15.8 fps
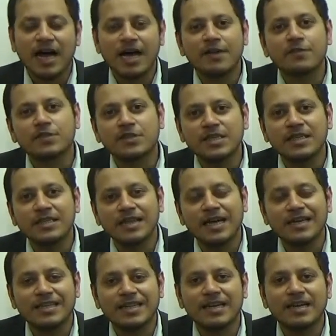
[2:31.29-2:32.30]
I have seen
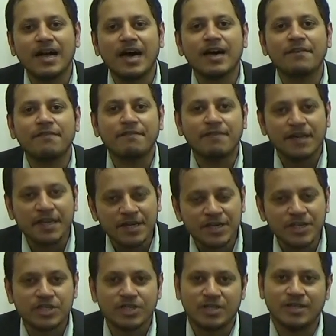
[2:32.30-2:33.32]
that there are
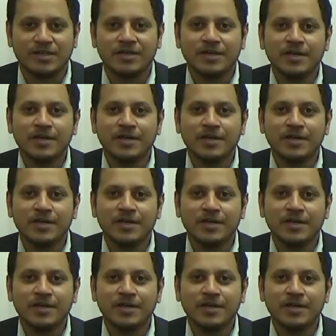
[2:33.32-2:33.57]
variation